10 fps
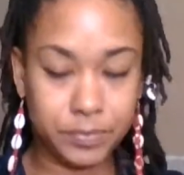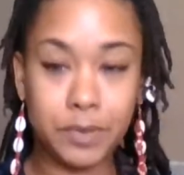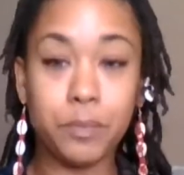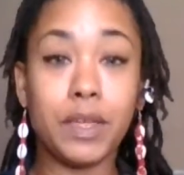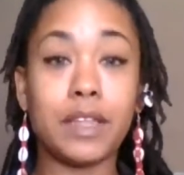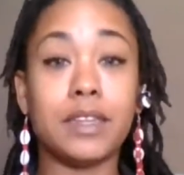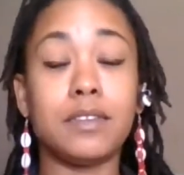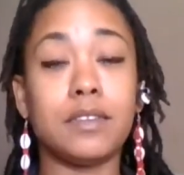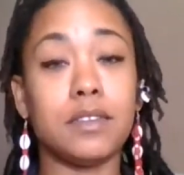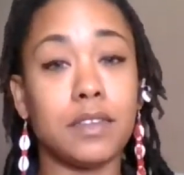
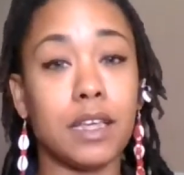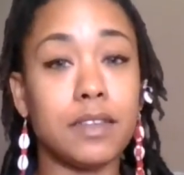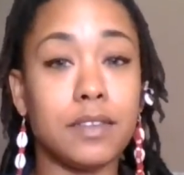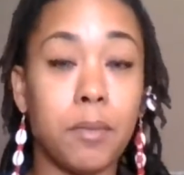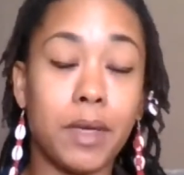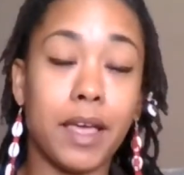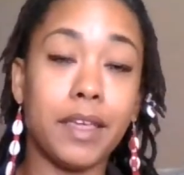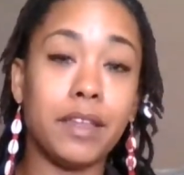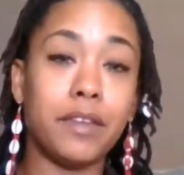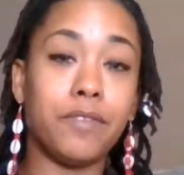This is the second time I
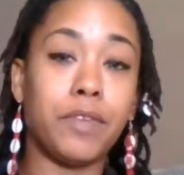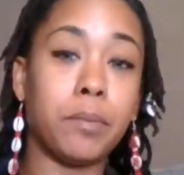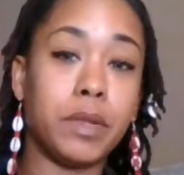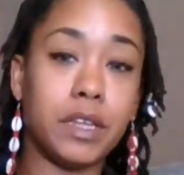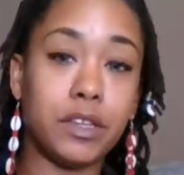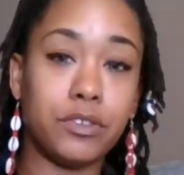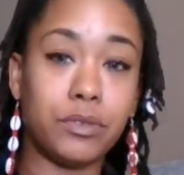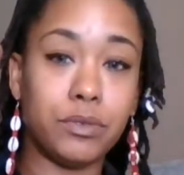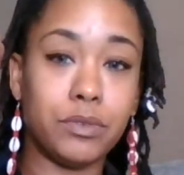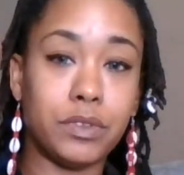got healing family
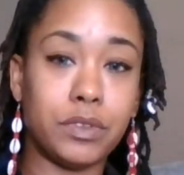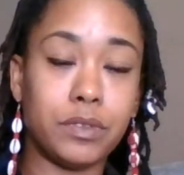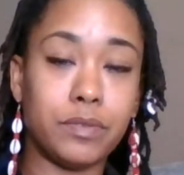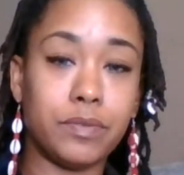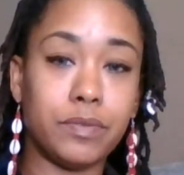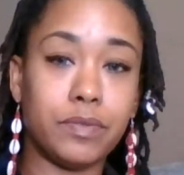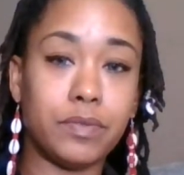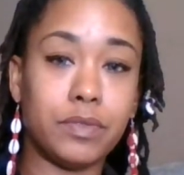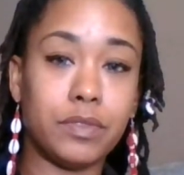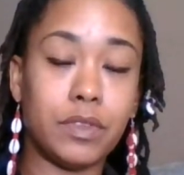issues,
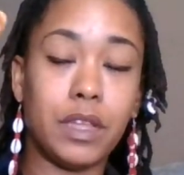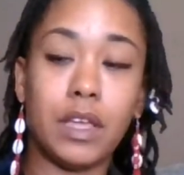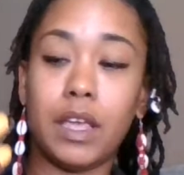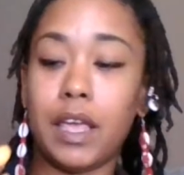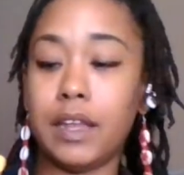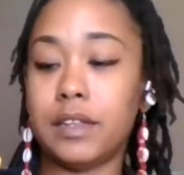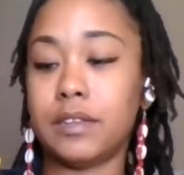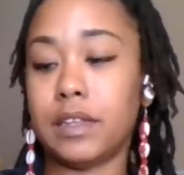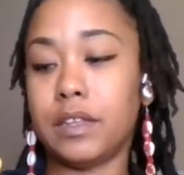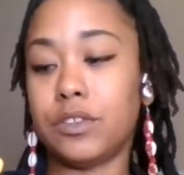and it
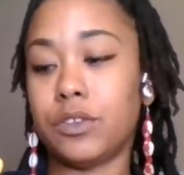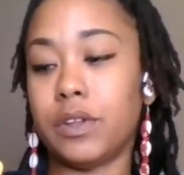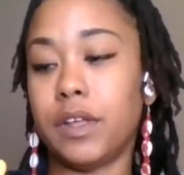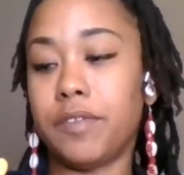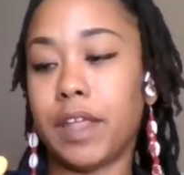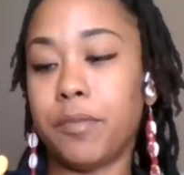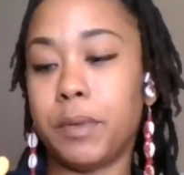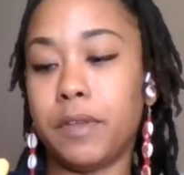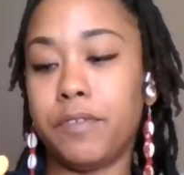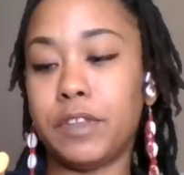says your love life
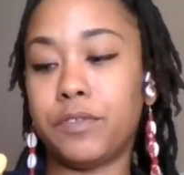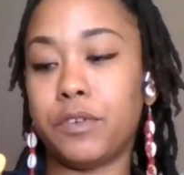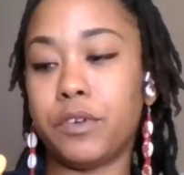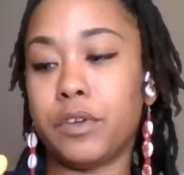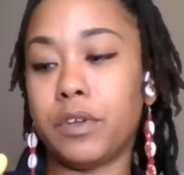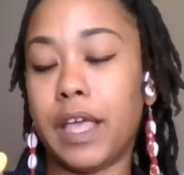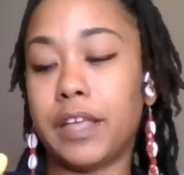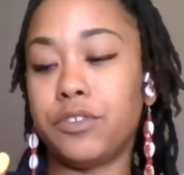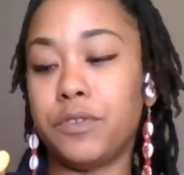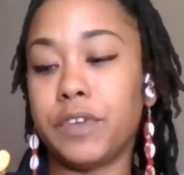benefits for
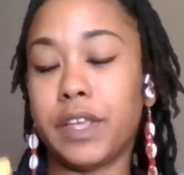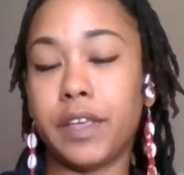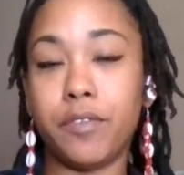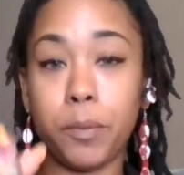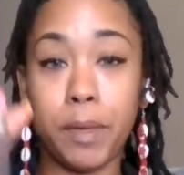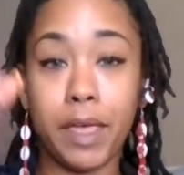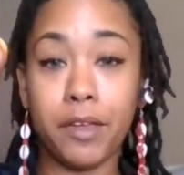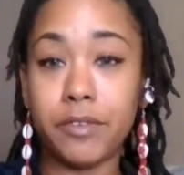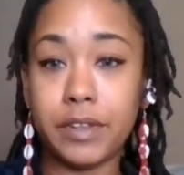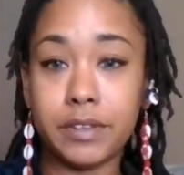as you forgive your
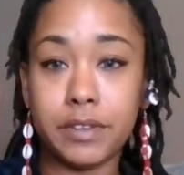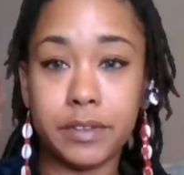parents.